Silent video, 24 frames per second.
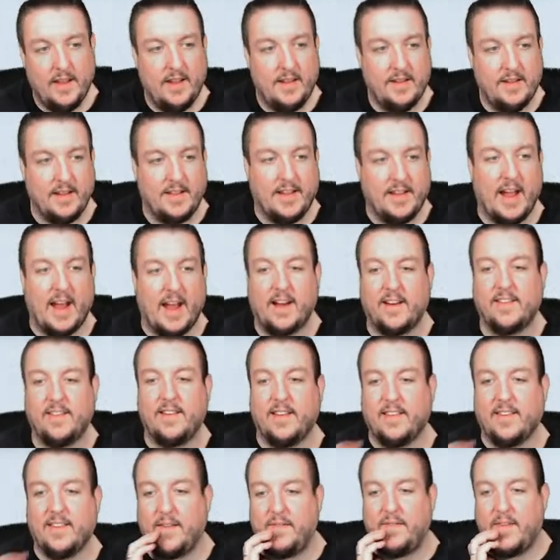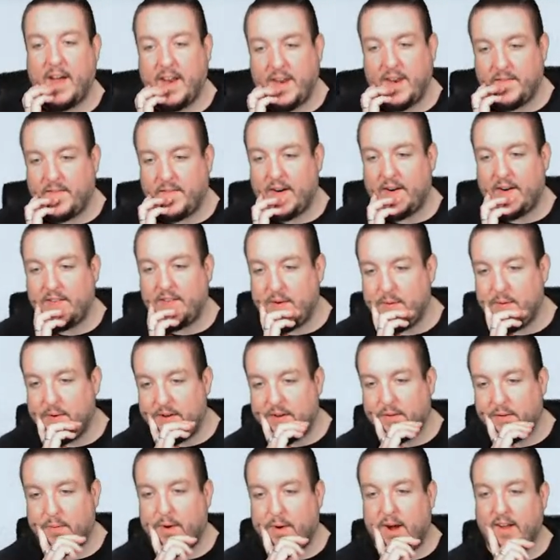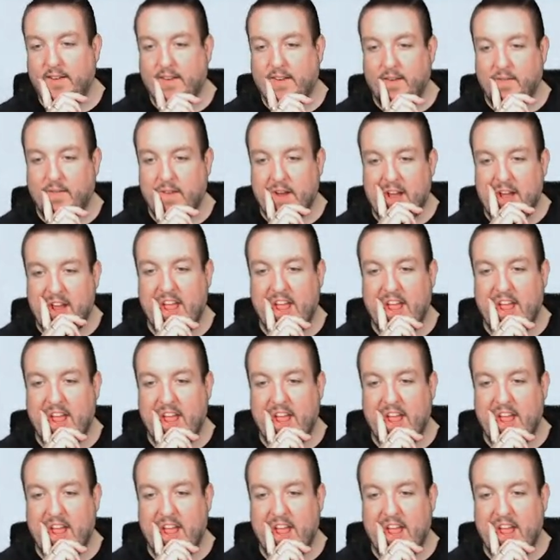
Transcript: The tiger says, I found it first. You were just watching me.